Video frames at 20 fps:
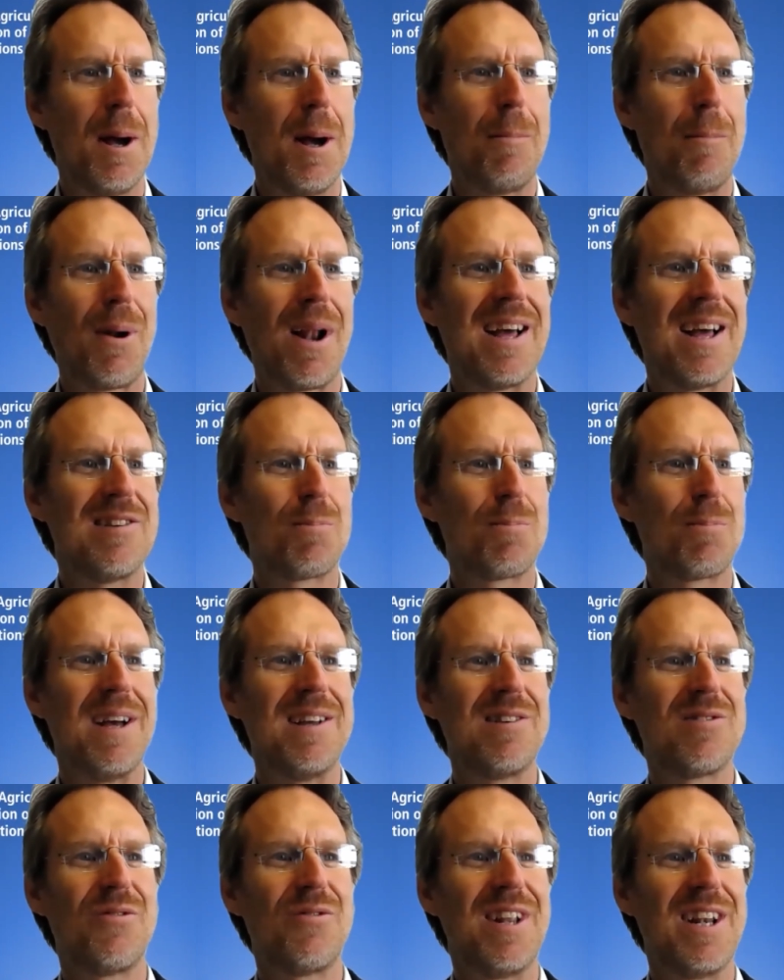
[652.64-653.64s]
a
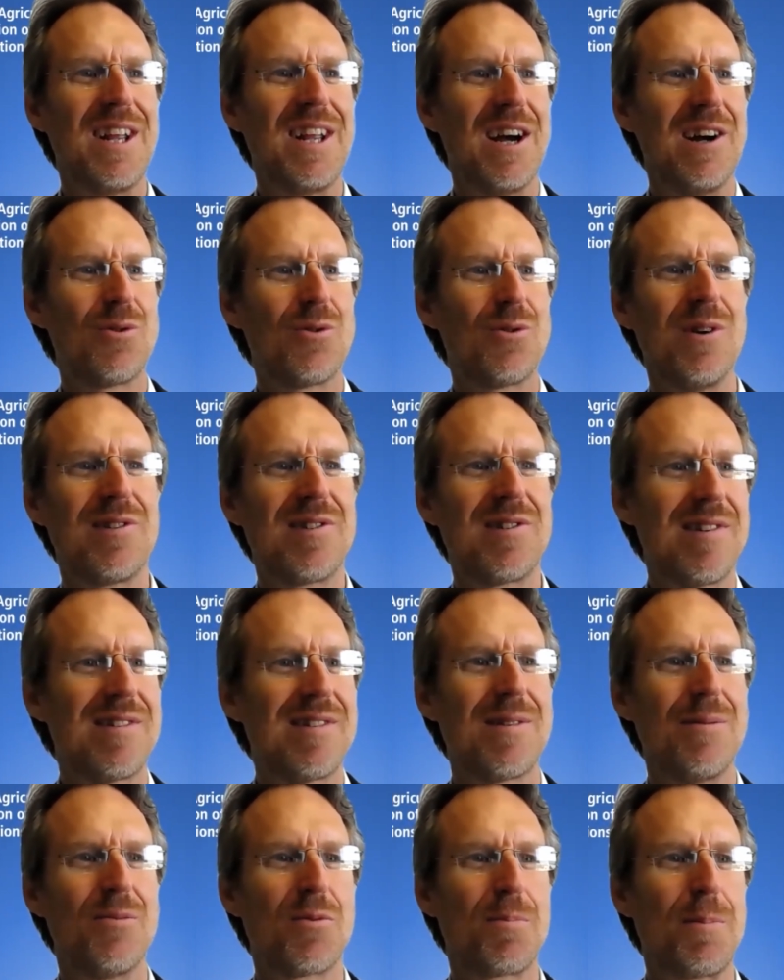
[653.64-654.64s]
place-based video to a
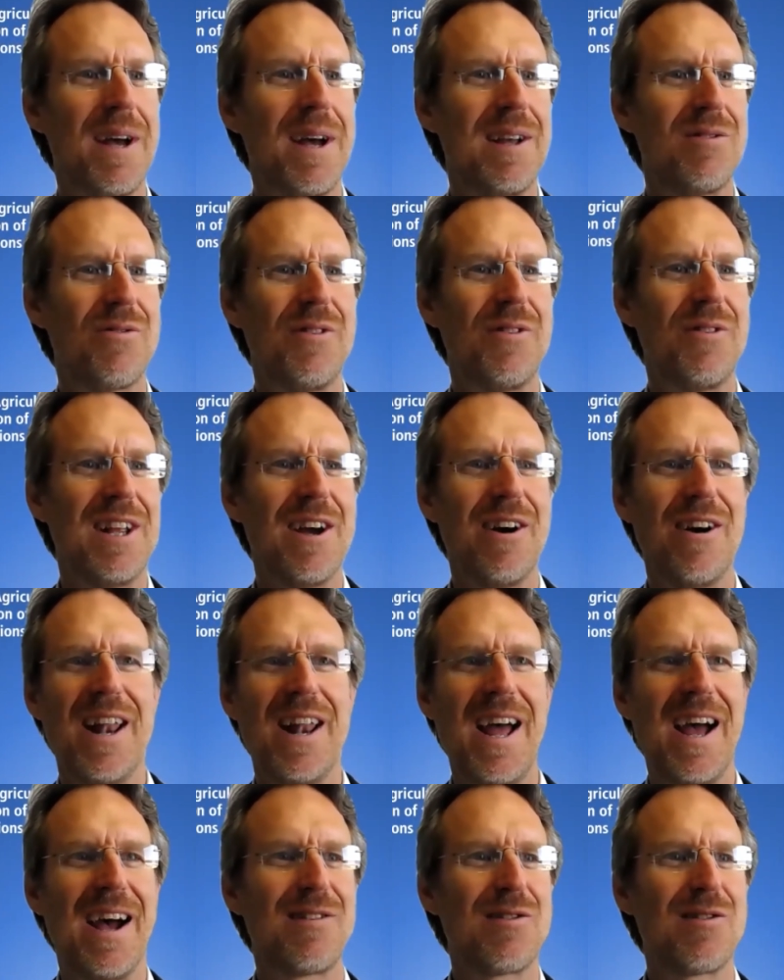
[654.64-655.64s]
systems-based video
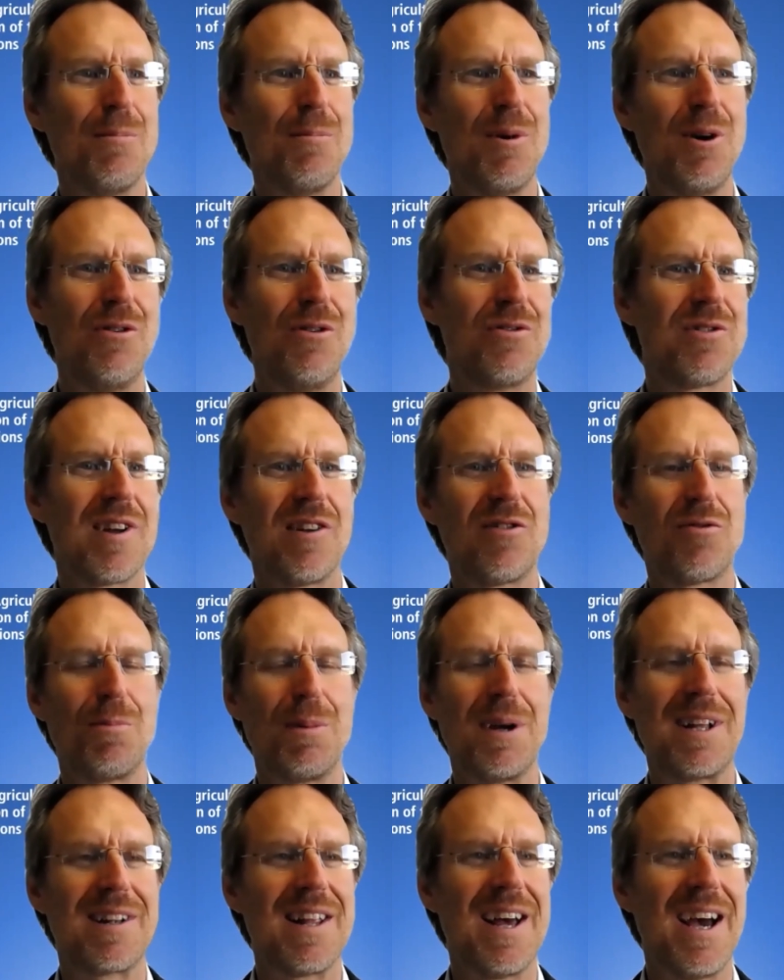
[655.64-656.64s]
and how to move such
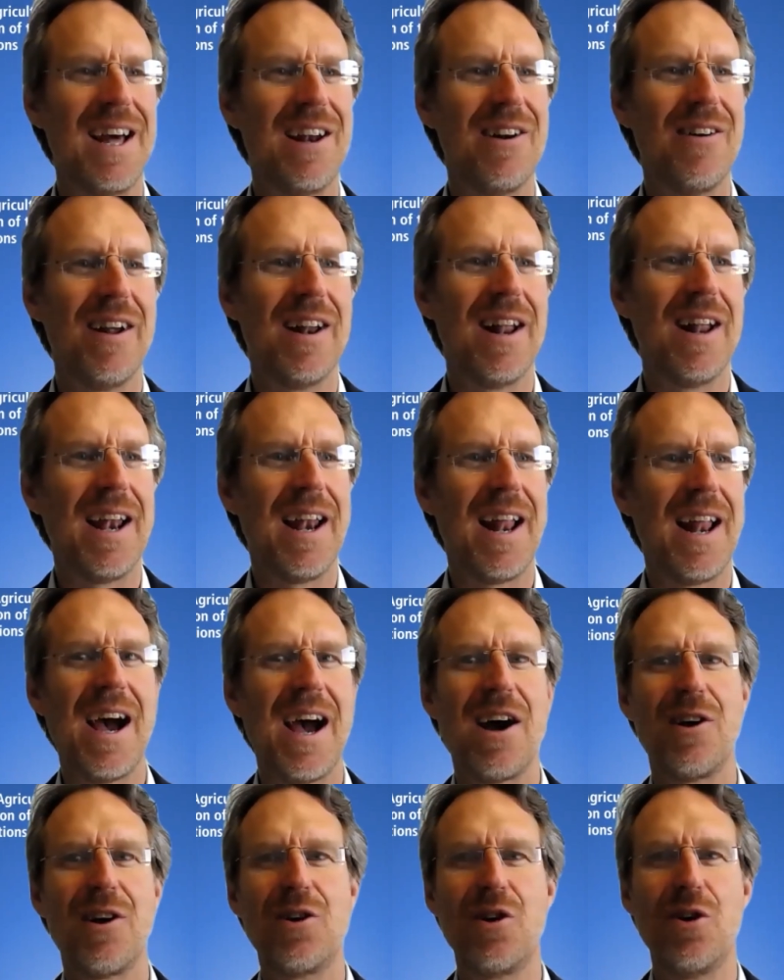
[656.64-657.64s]
big data and
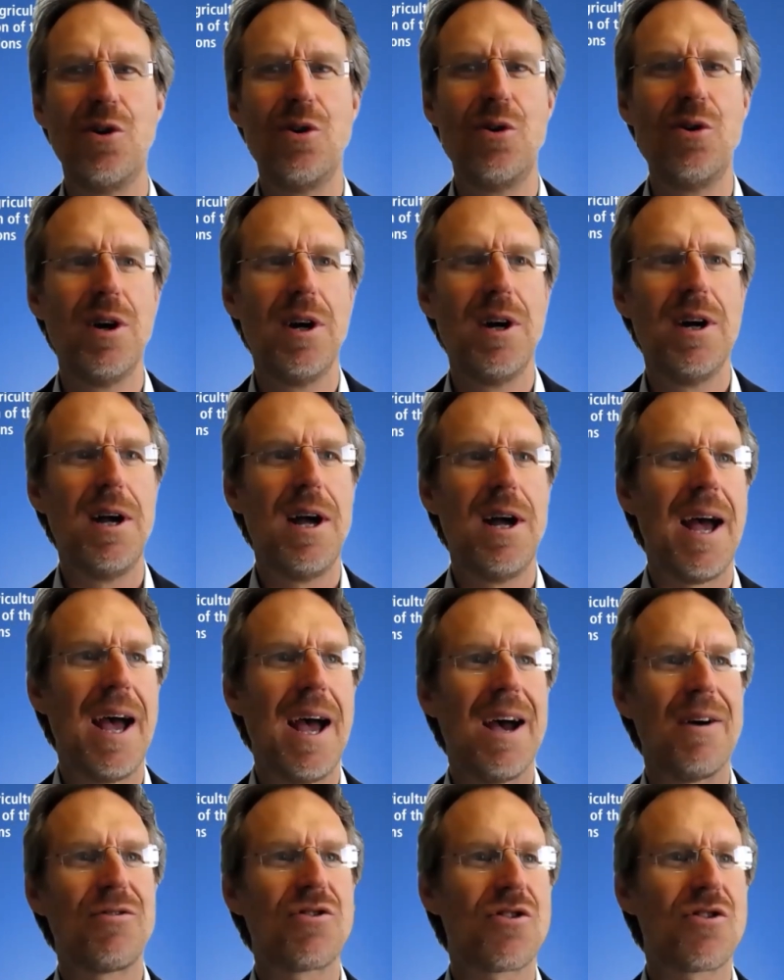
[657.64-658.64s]
how you
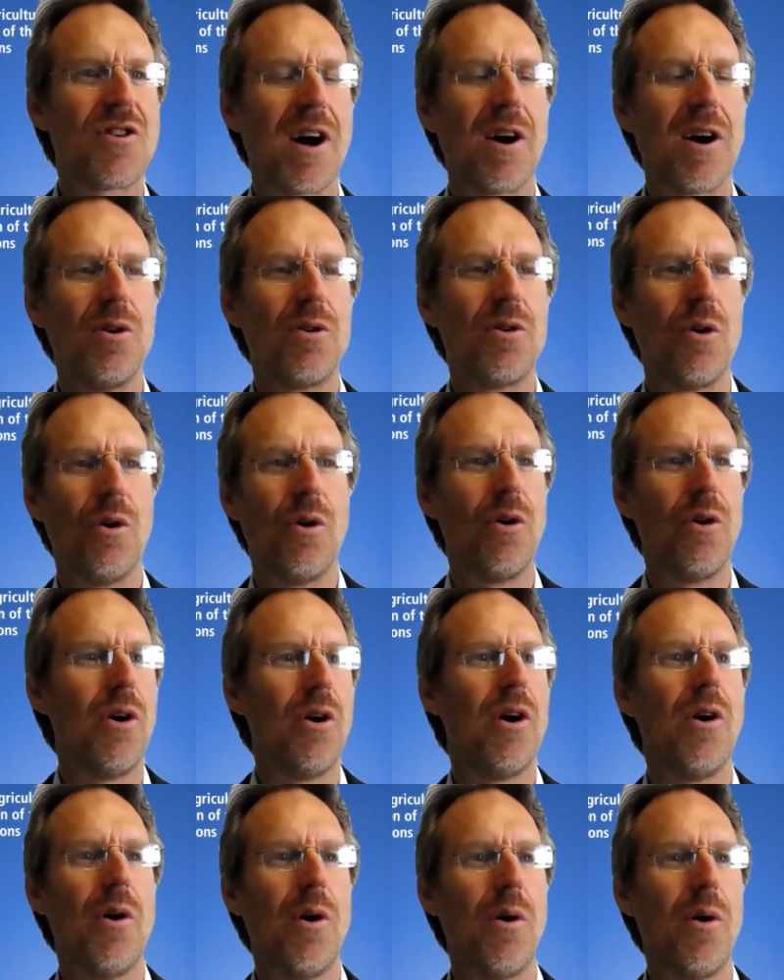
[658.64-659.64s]
have struggled or,
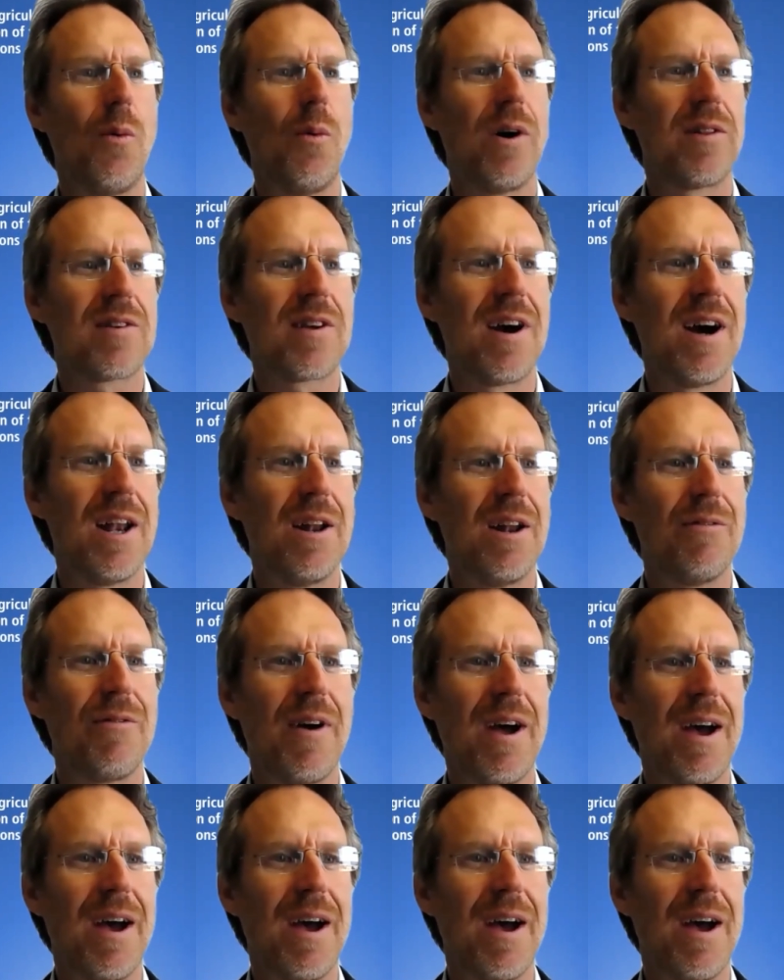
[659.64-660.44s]
or what kind of